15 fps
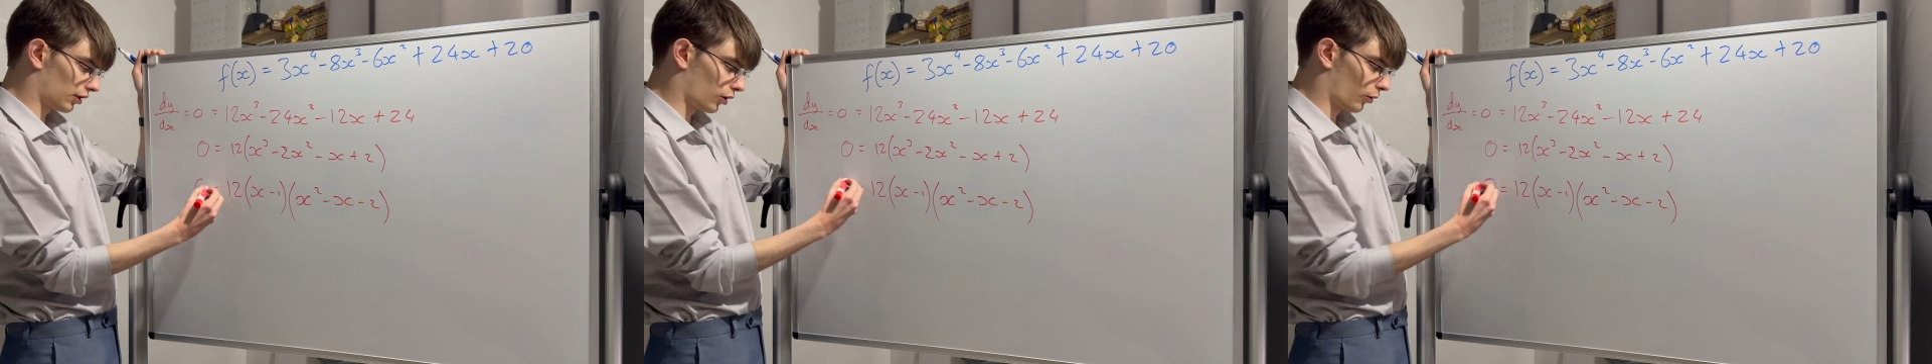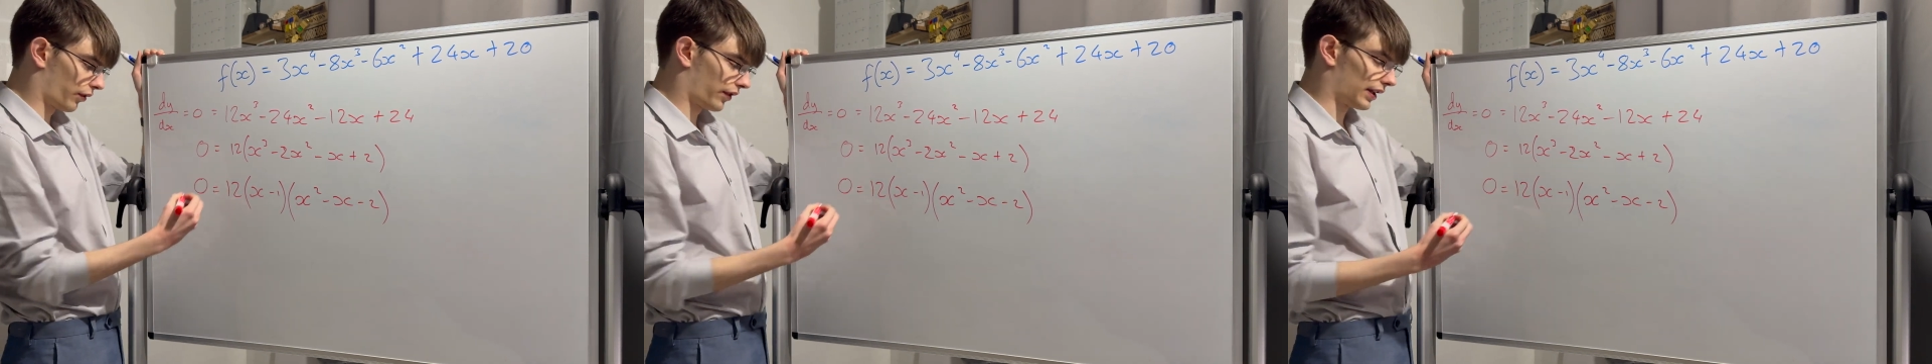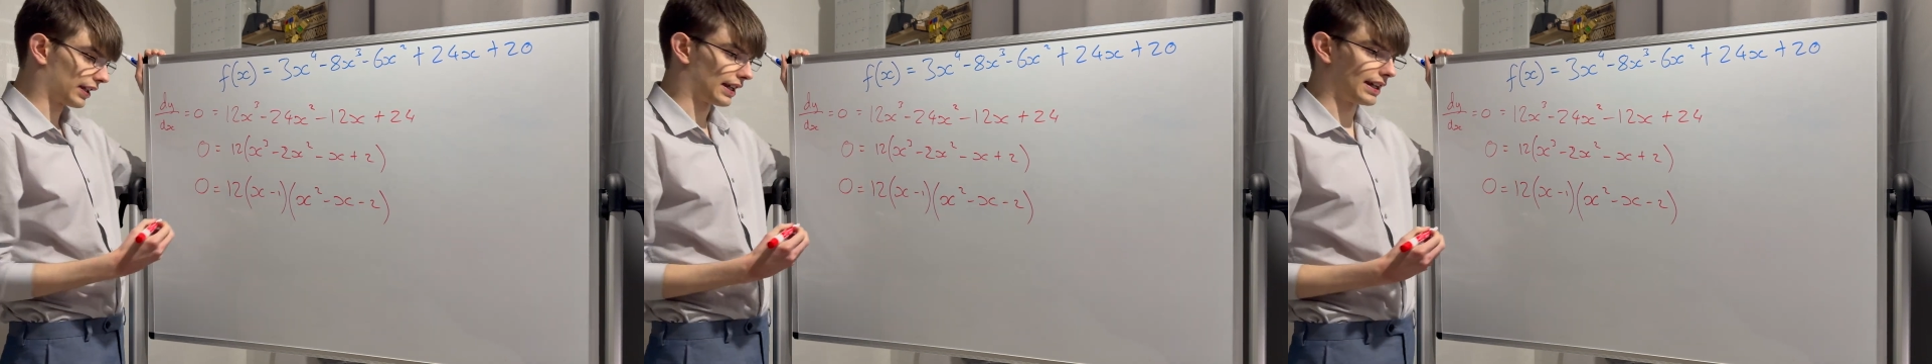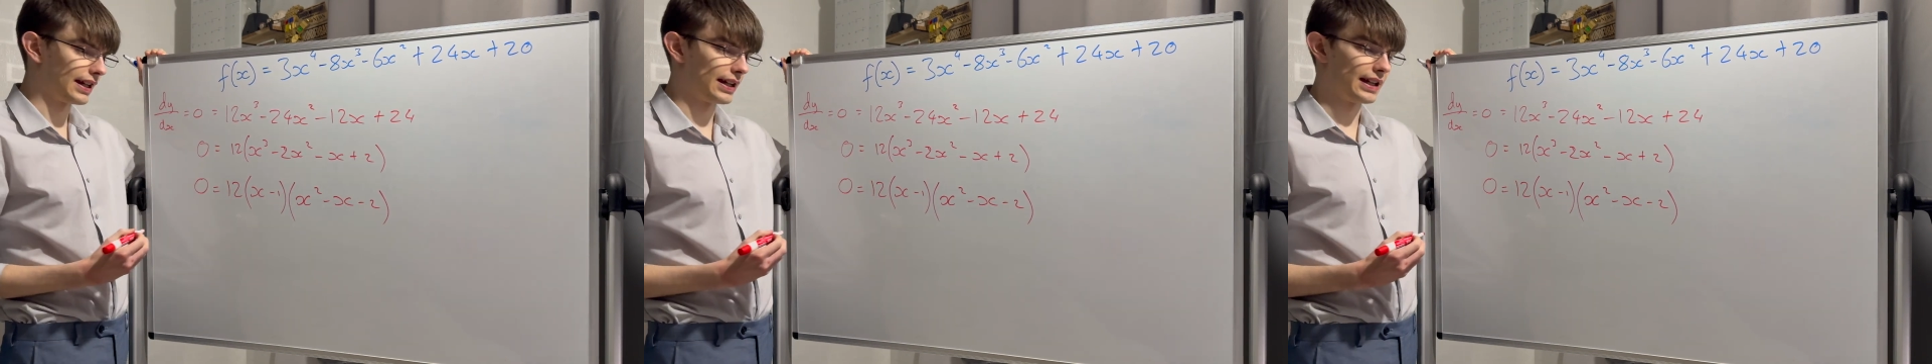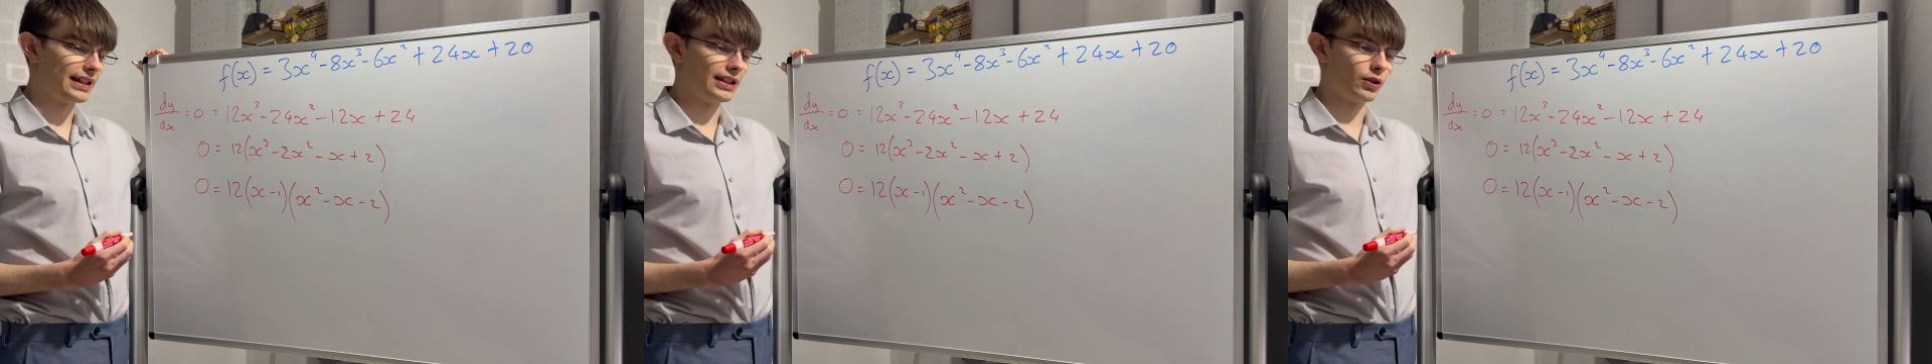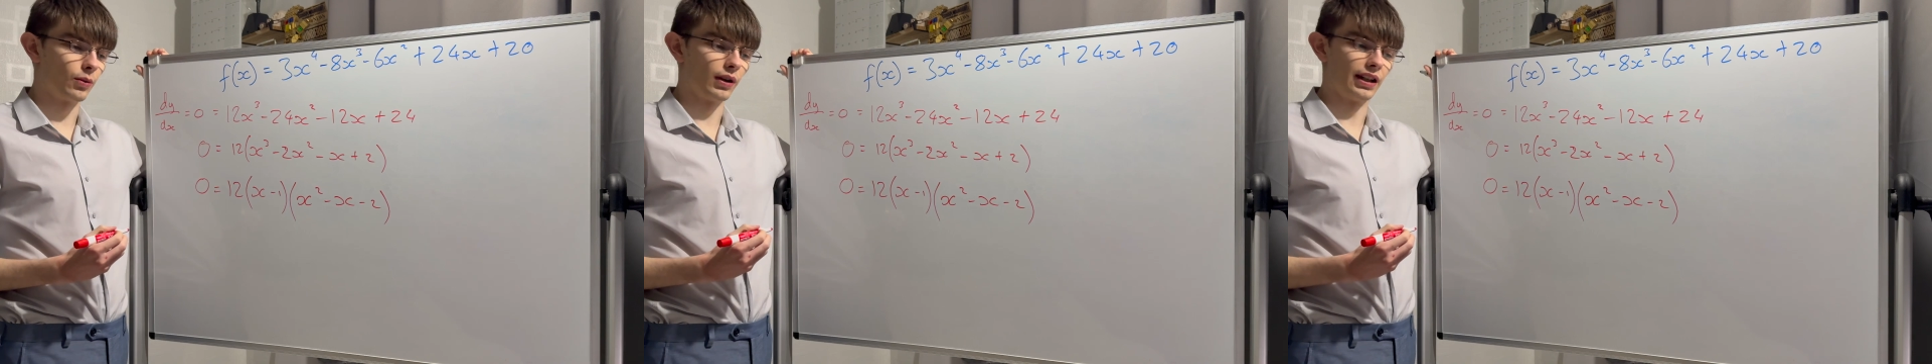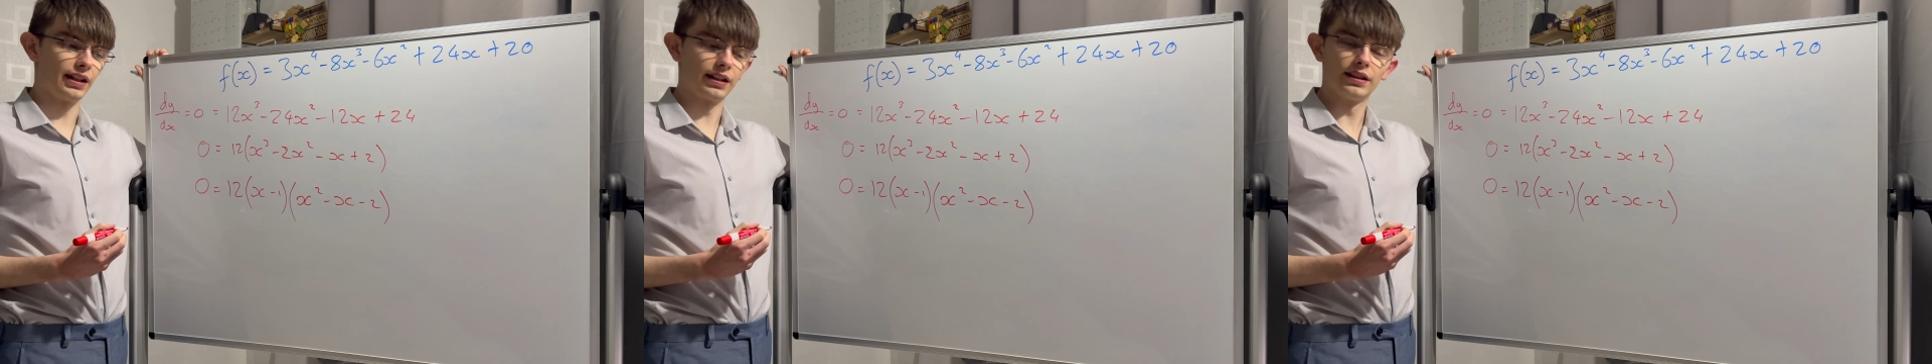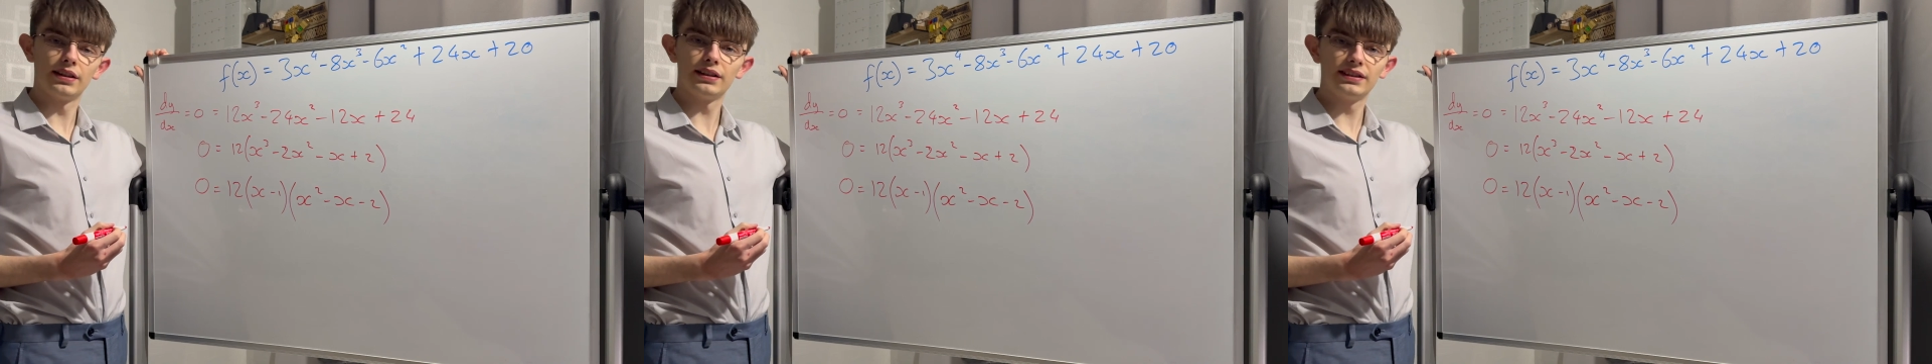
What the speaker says: whole thing here equaling